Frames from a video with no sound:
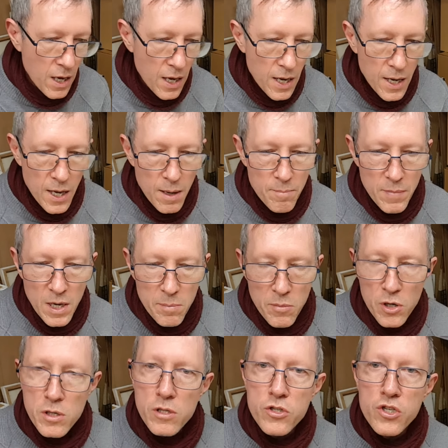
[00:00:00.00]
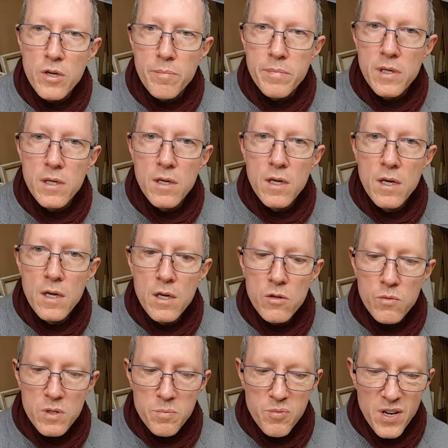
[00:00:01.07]
a model ship.
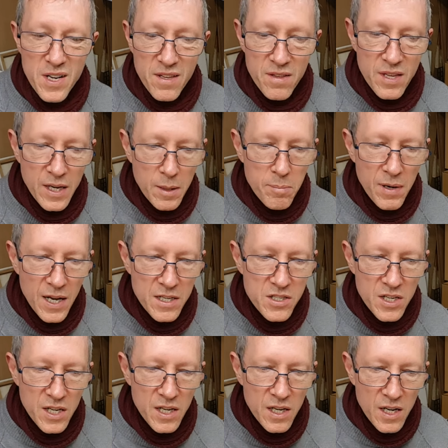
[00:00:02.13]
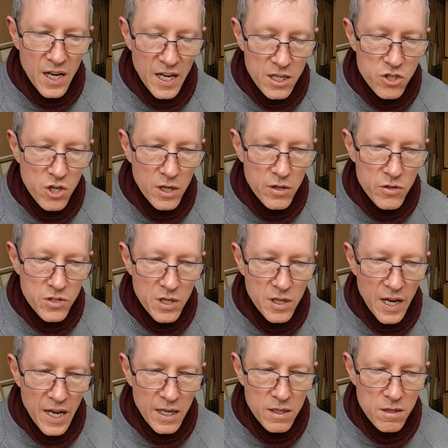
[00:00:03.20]
It was pretty thick plastic, and I actually used an
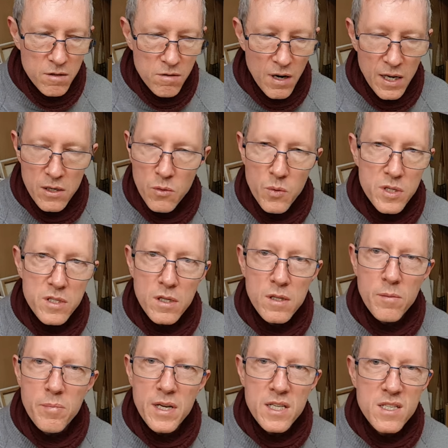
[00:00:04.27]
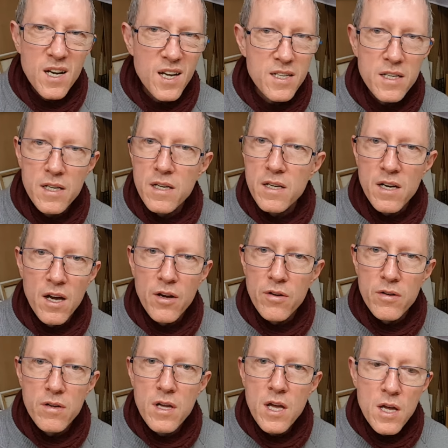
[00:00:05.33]
angle grinder. Was it the best idea?
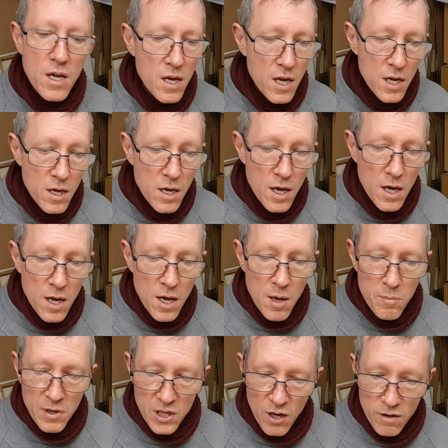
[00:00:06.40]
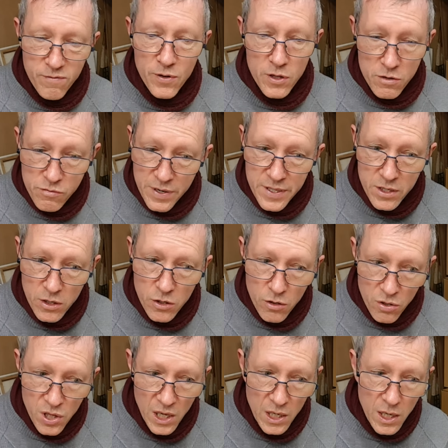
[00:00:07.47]
No. But not for the reason you're
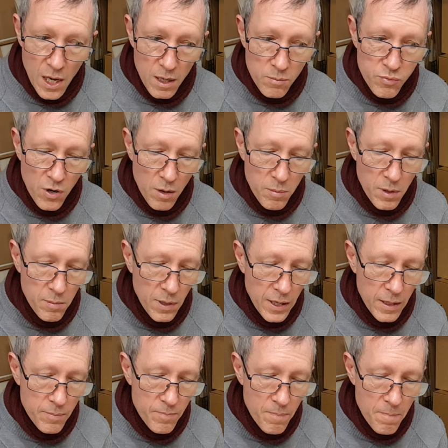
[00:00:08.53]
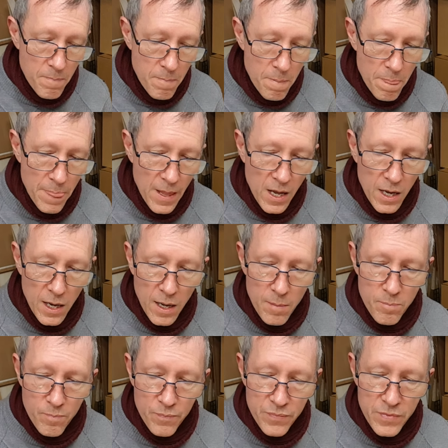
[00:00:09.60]
thinking, probably.
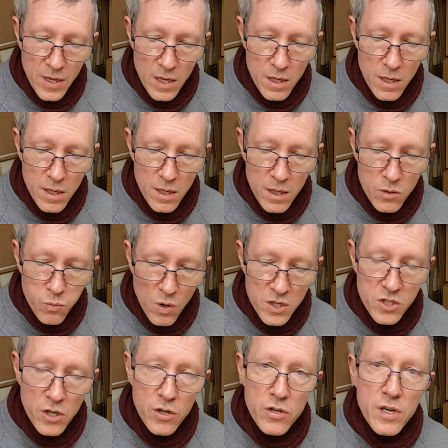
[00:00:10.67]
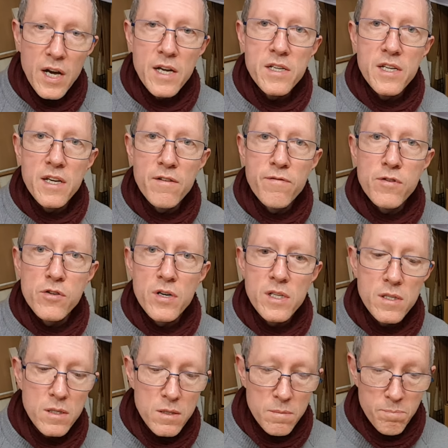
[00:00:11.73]
It was a good idea for
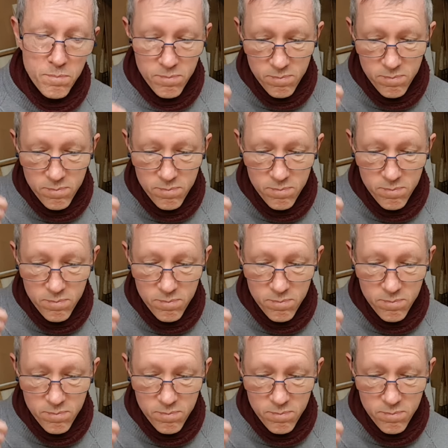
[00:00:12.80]
its